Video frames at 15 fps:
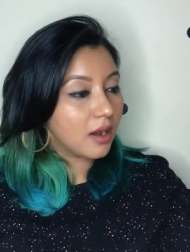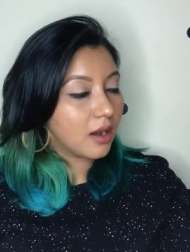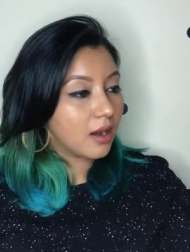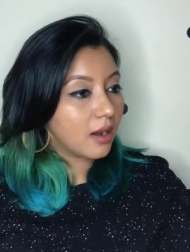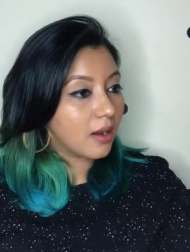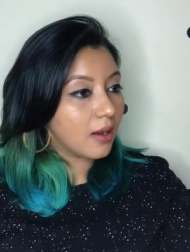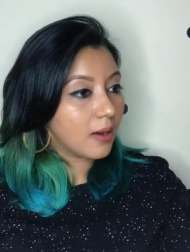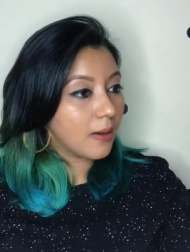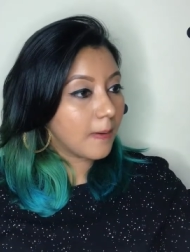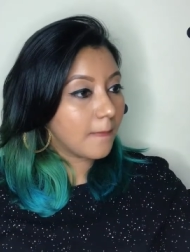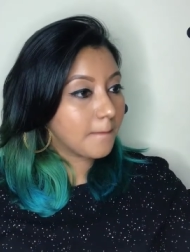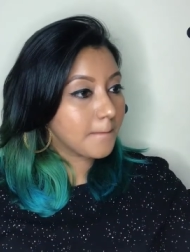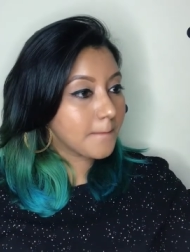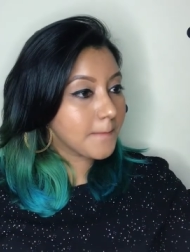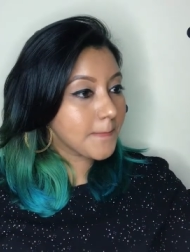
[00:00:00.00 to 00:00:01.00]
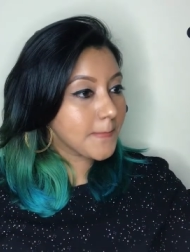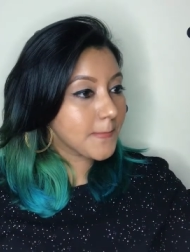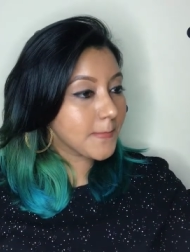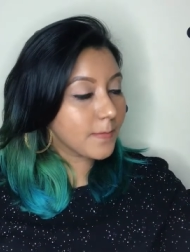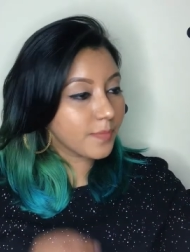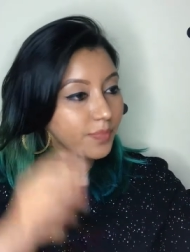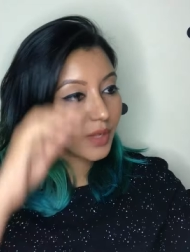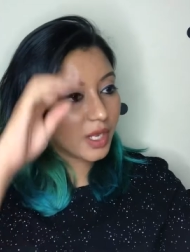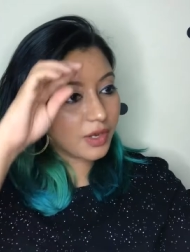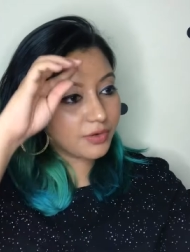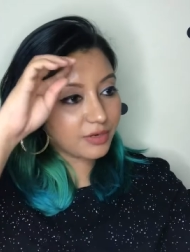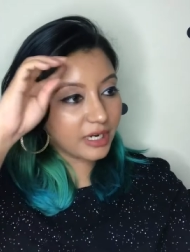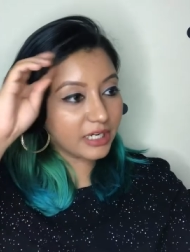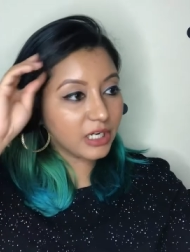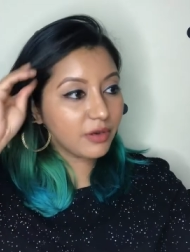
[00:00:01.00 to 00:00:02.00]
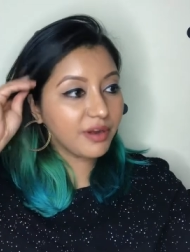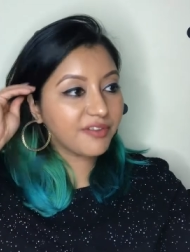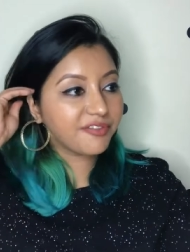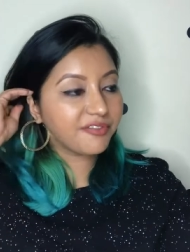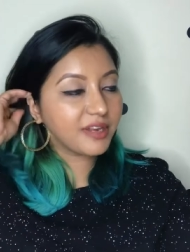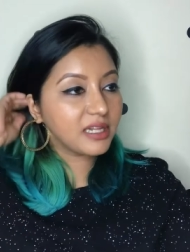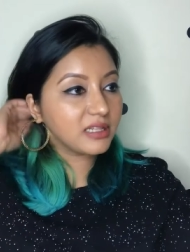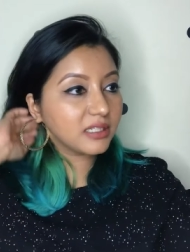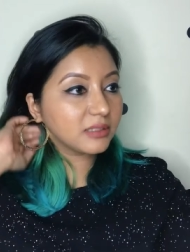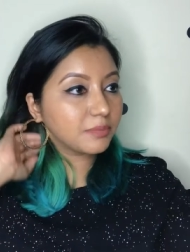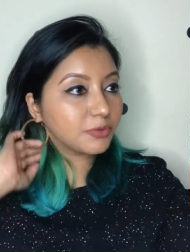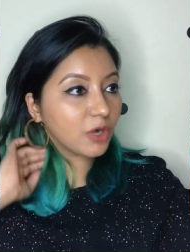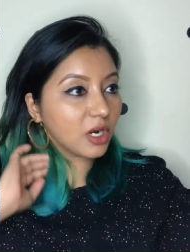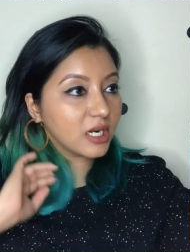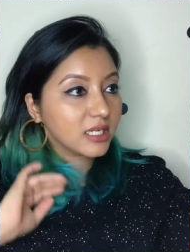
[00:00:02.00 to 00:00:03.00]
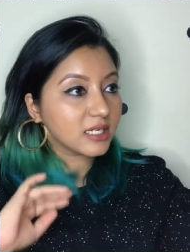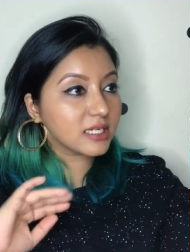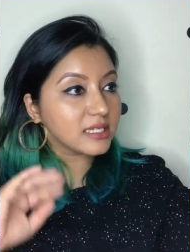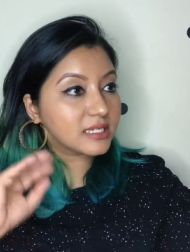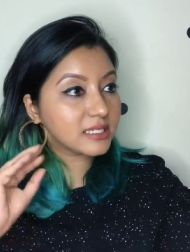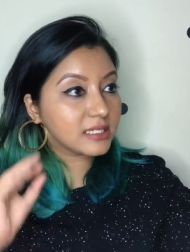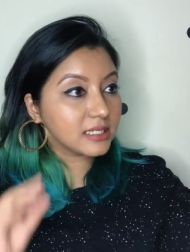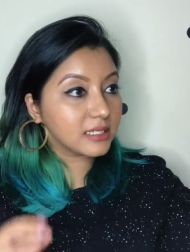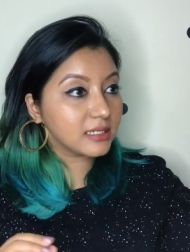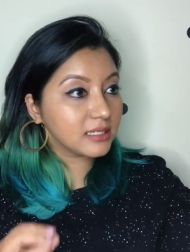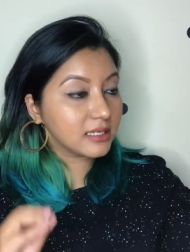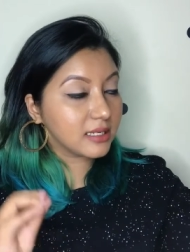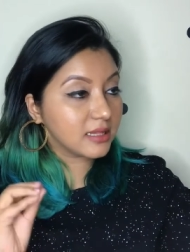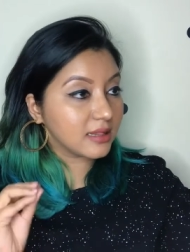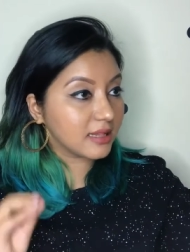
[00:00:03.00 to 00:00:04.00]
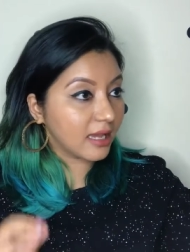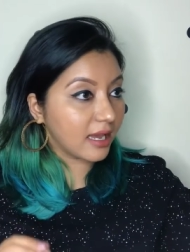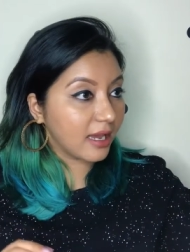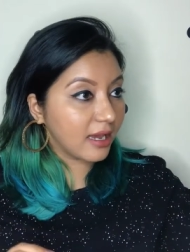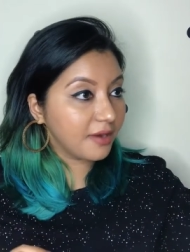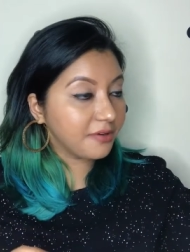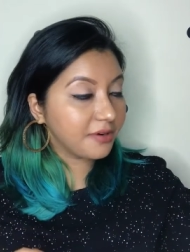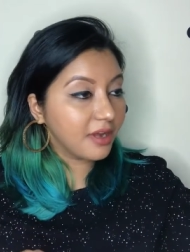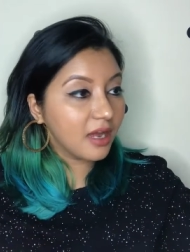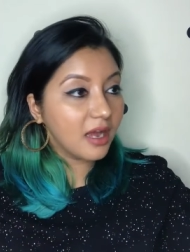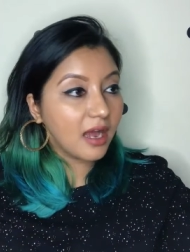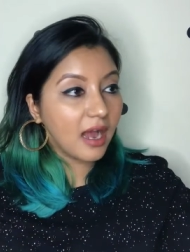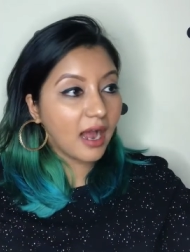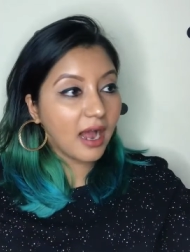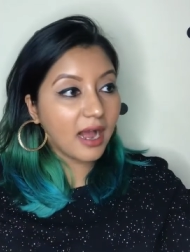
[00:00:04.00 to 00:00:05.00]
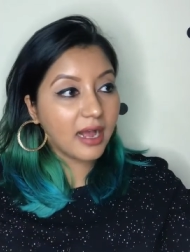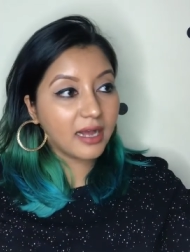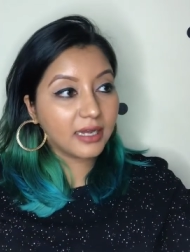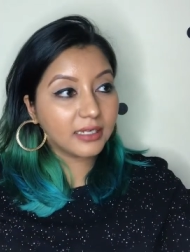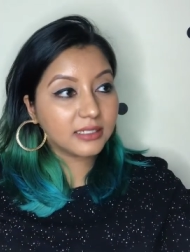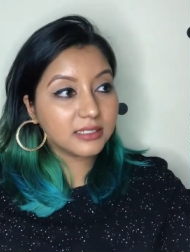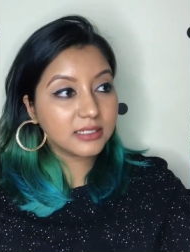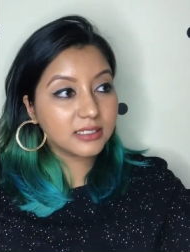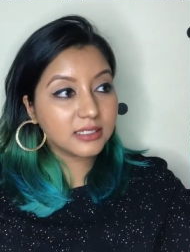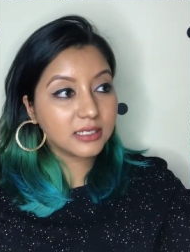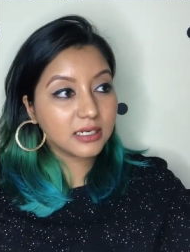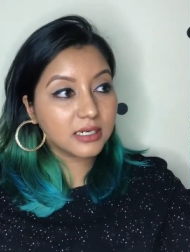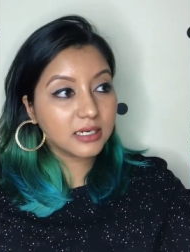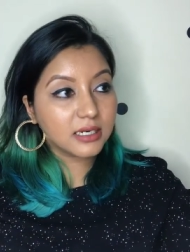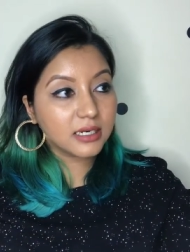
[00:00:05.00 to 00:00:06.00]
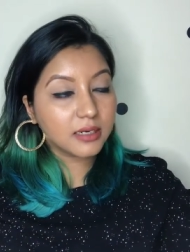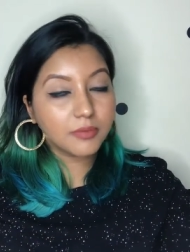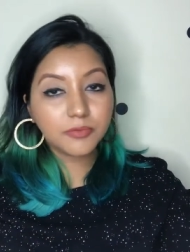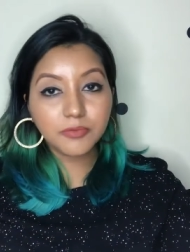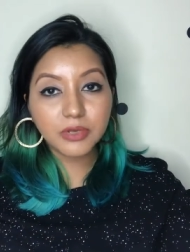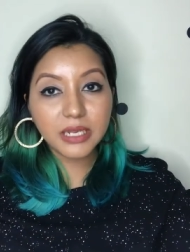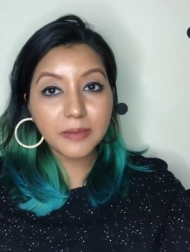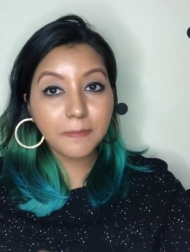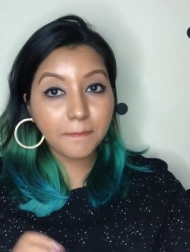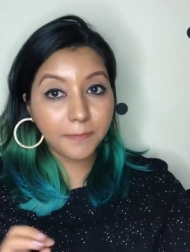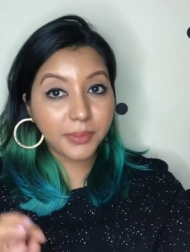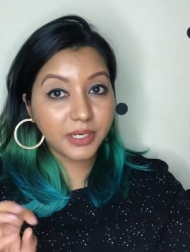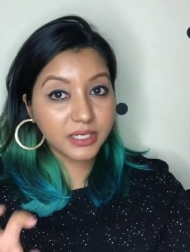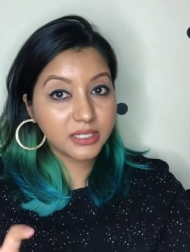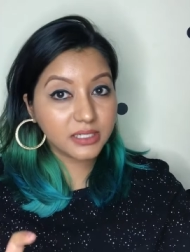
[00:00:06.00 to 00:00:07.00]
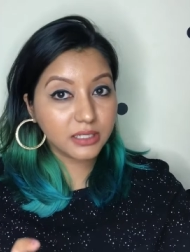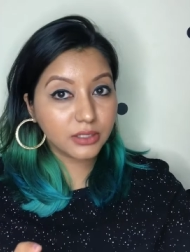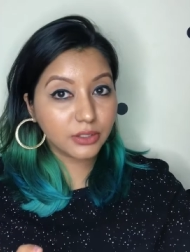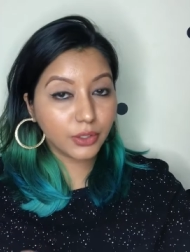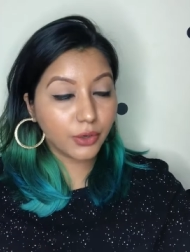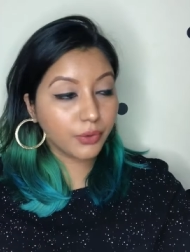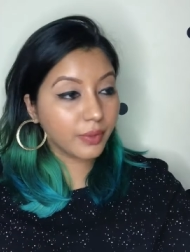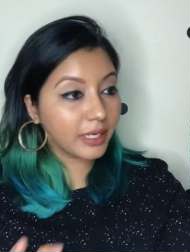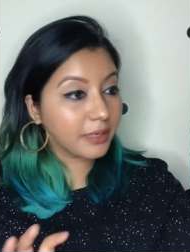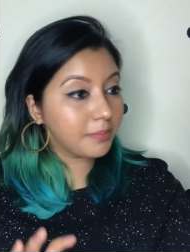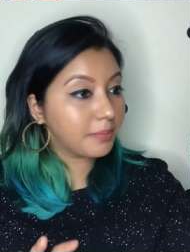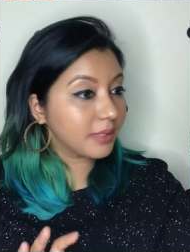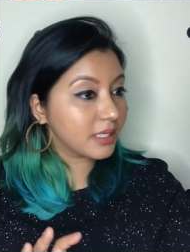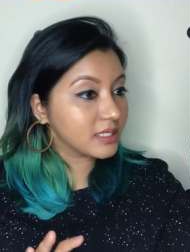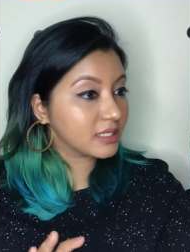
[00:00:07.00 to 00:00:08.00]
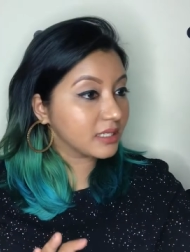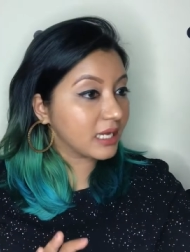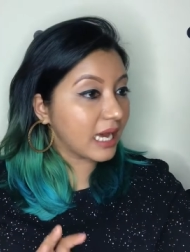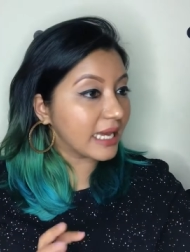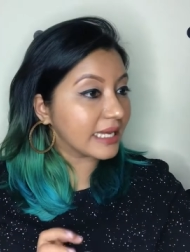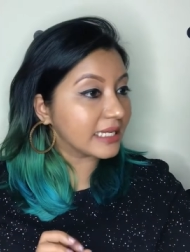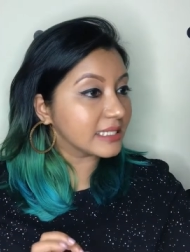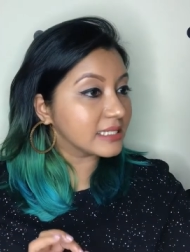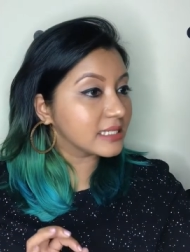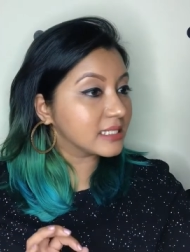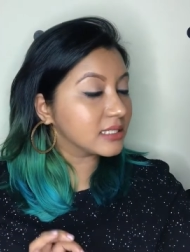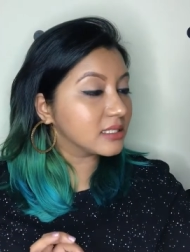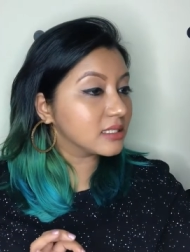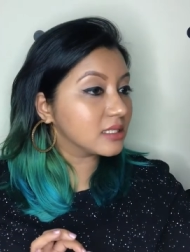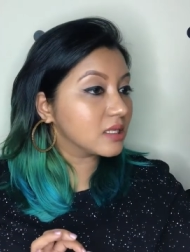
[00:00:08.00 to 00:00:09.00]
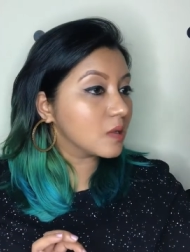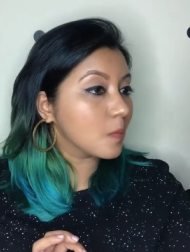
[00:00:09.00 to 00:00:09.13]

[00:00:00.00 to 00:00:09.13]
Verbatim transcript: um, right now I feel that the product is still there and uh, in person though in person I can still